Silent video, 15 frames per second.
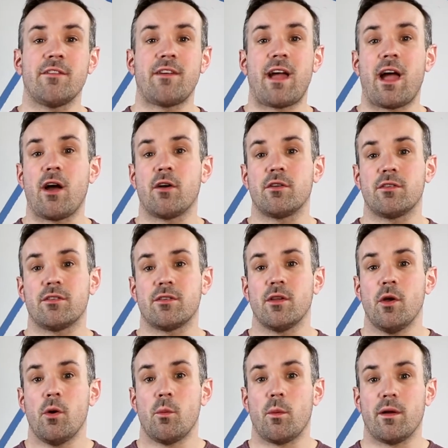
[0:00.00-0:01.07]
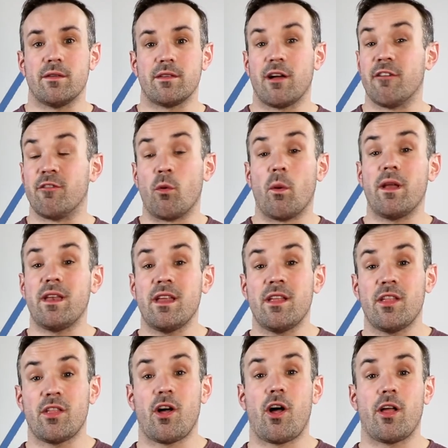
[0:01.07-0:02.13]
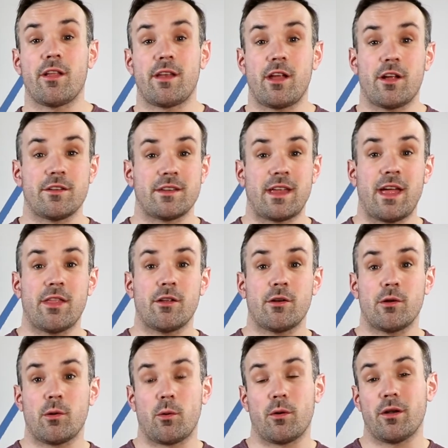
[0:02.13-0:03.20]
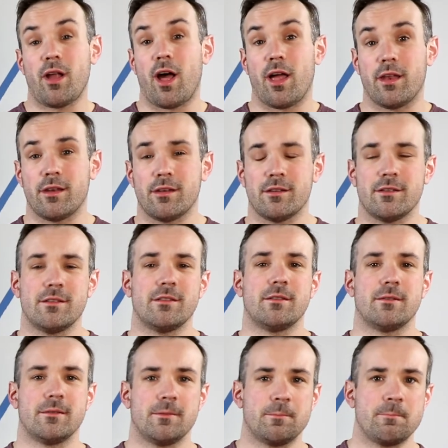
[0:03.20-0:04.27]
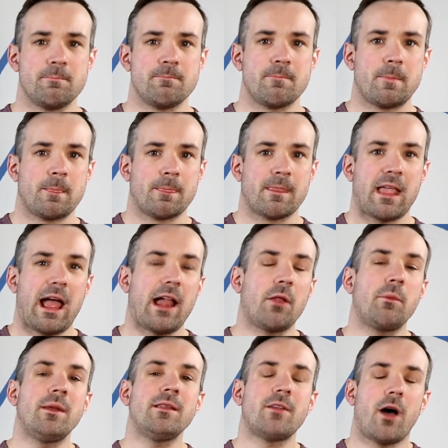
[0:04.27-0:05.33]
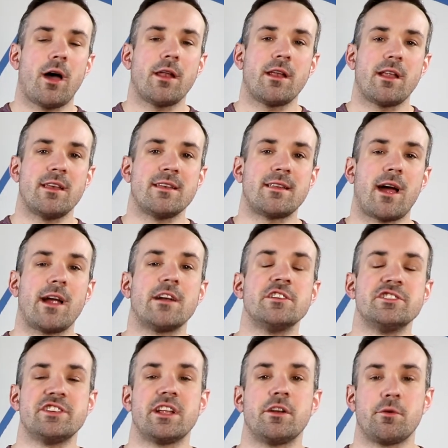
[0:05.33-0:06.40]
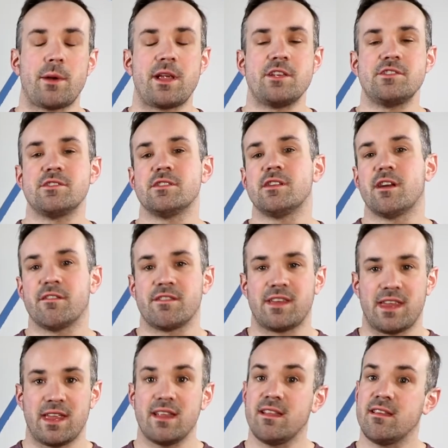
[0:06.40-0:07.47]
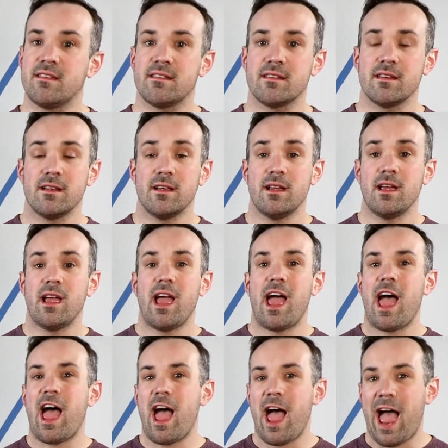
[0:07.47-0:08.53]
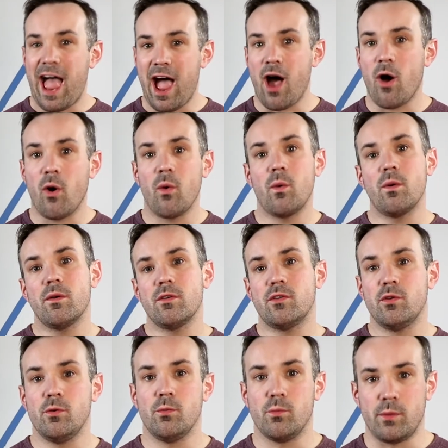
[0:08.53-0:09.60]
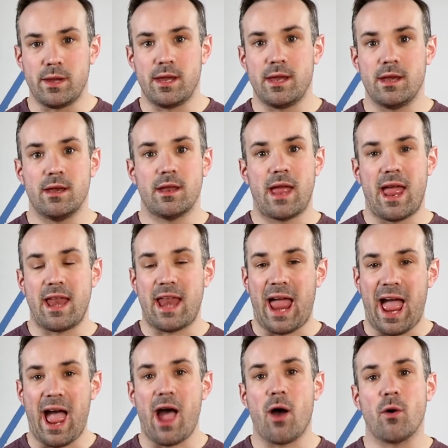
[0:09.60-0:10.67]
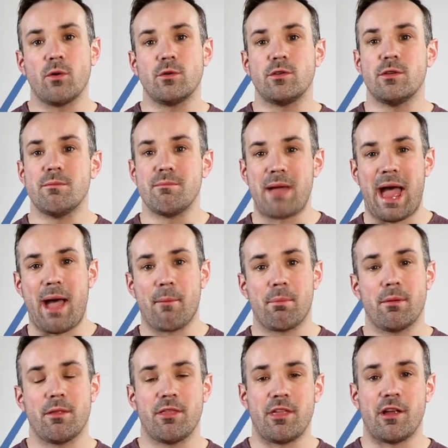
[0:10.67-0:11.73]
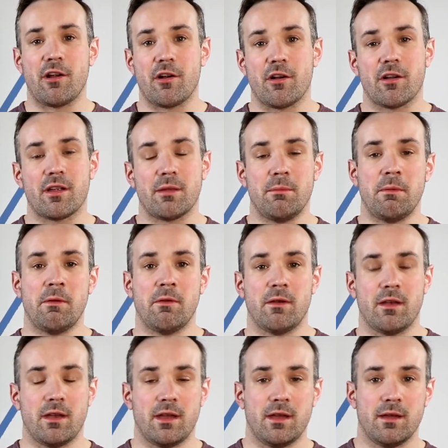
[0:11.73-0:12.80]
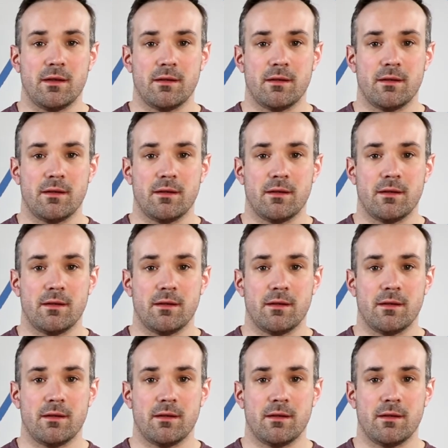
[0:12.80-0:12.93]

house was avoiding the holiday altogether or not. Halloween taught an entire generation of kids how to read and how to map their community,